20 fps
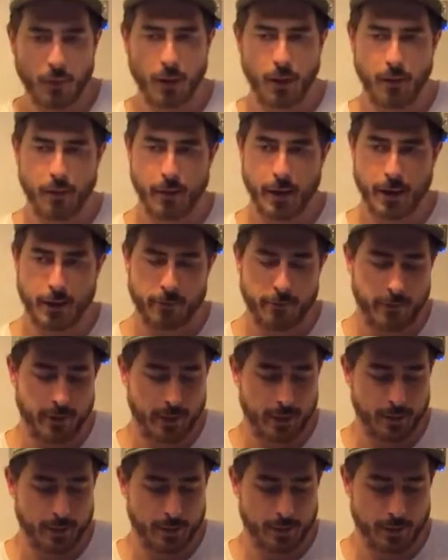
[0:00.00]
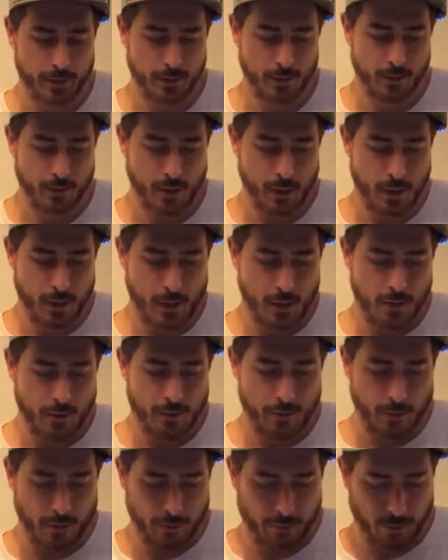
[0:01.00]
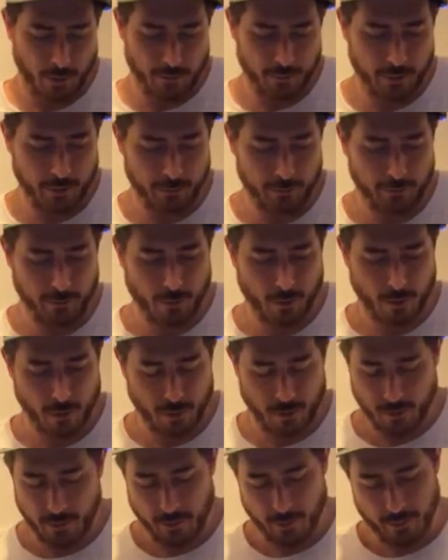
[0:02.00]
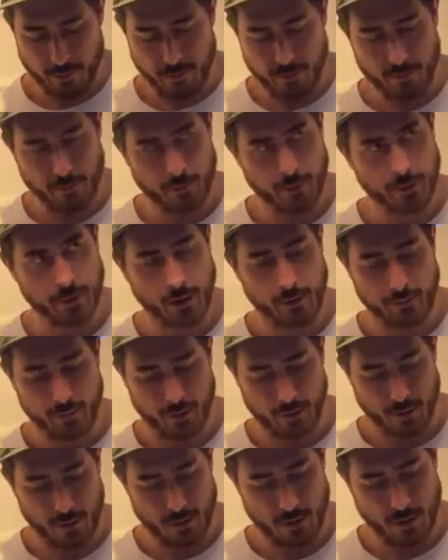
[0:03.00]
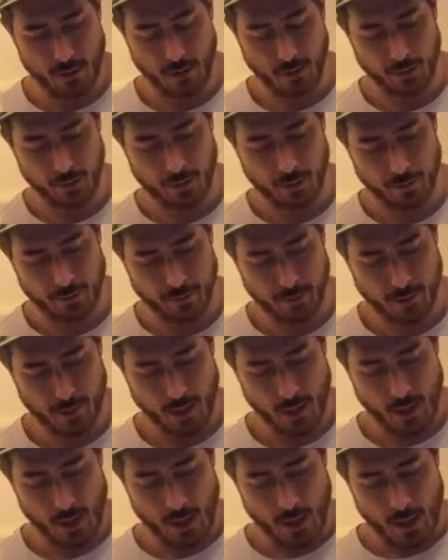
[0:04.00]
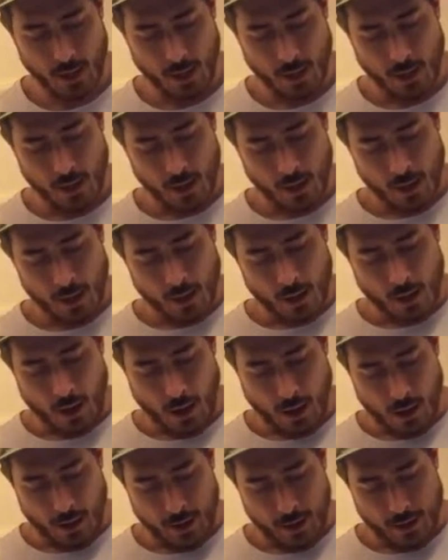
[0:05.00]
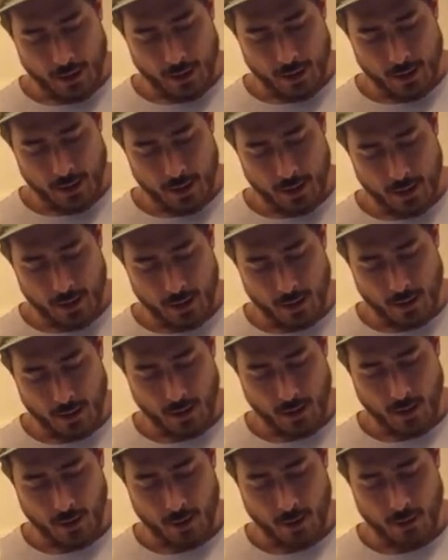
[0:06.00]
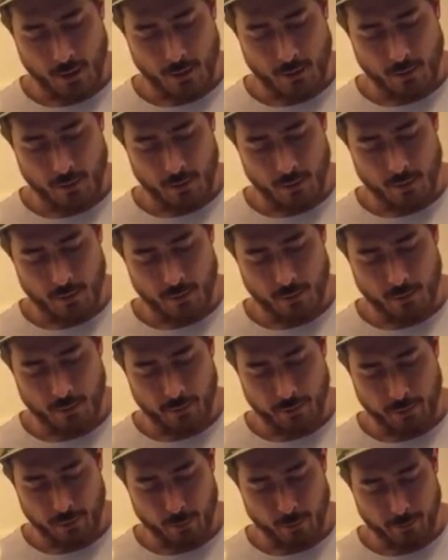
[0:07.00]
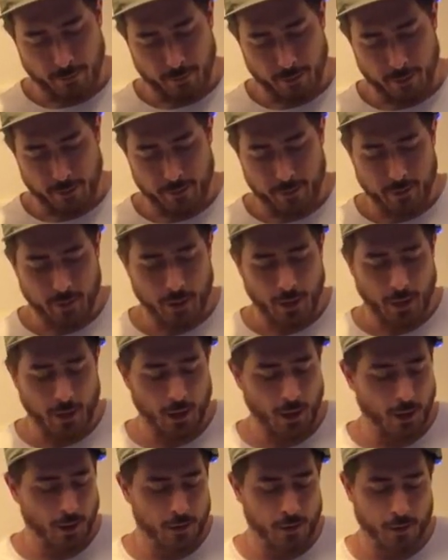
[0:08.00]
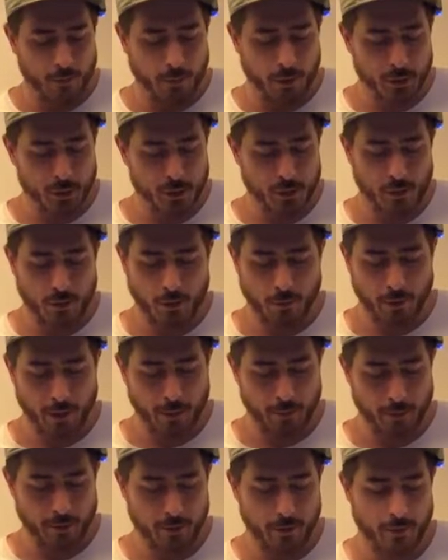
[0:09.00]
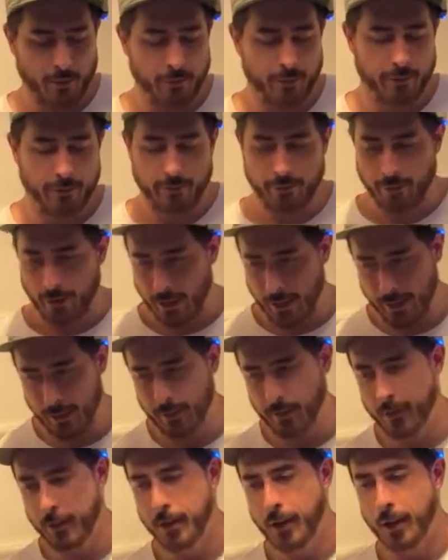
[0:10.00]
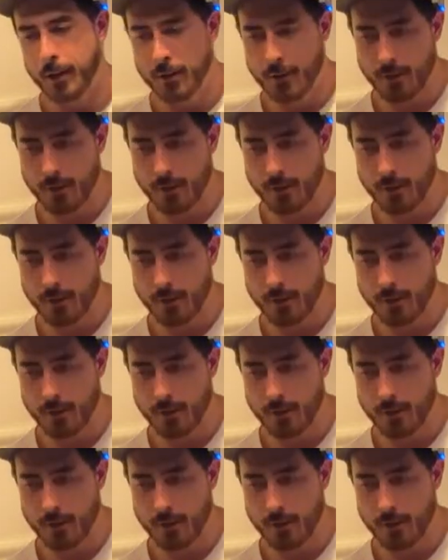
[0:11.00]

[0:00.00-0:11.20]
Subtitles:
that event, event 4 or 7, I guess, I was super frustrated. I did a bunch of no reps. Finally, I